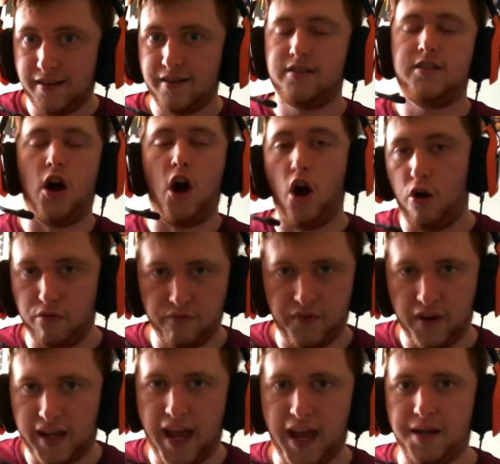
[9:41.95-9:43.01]
to own
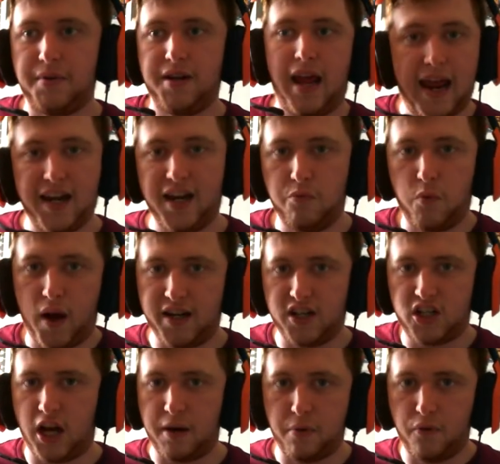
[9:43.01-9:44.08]
the game in any way,
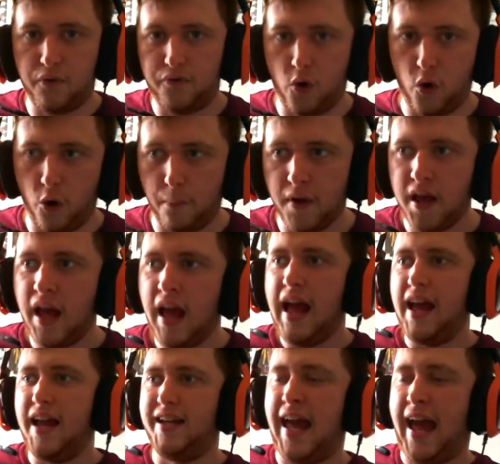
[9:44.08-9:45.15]
shape or form.
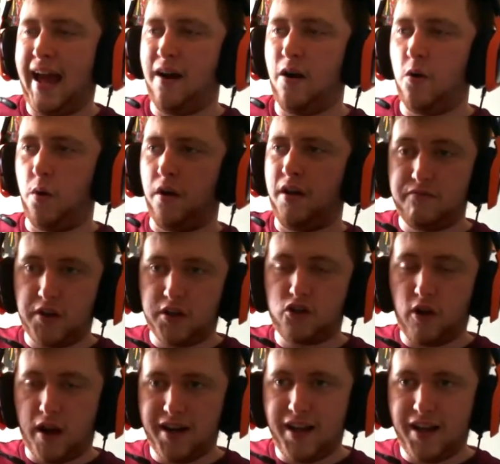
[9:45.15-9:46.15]
Now, the trailer